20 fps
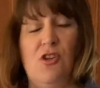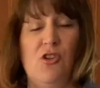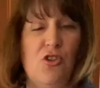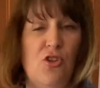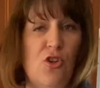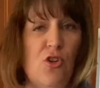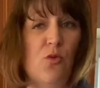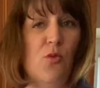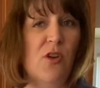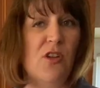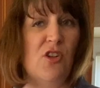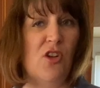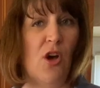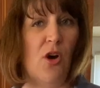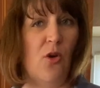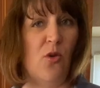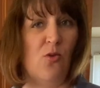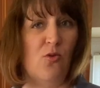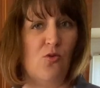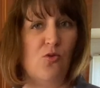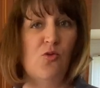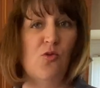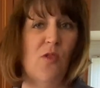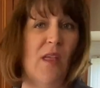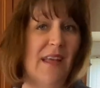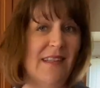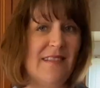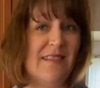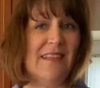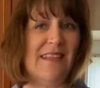you would know, ooh,
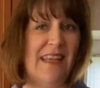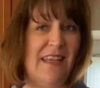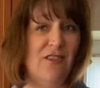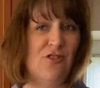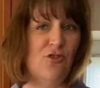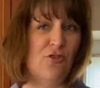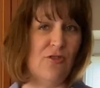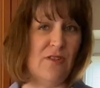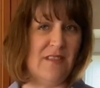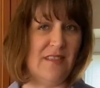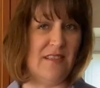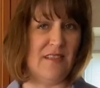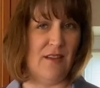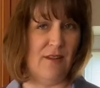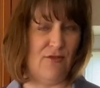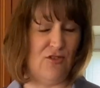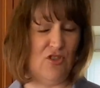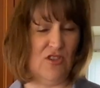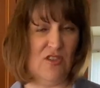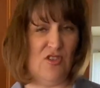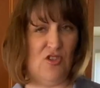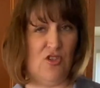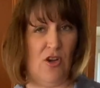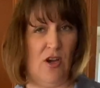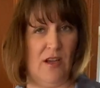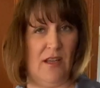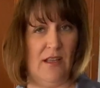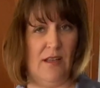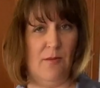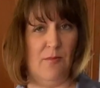that's the dangerous stuff she's
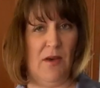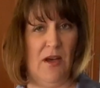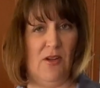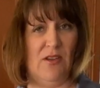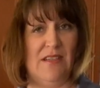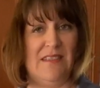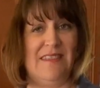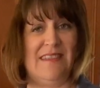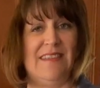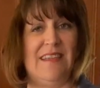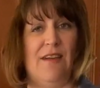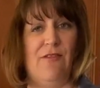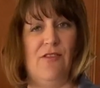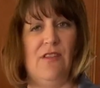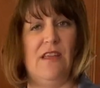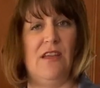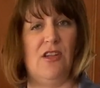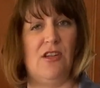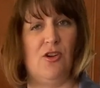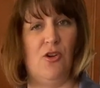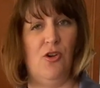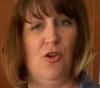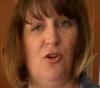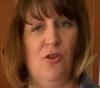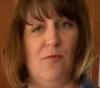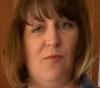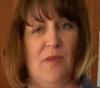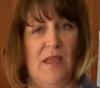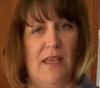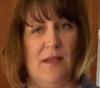talking about. It's definitely going to
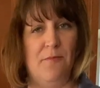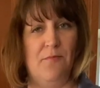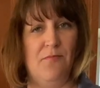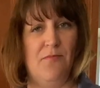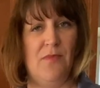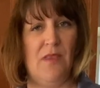hurt me.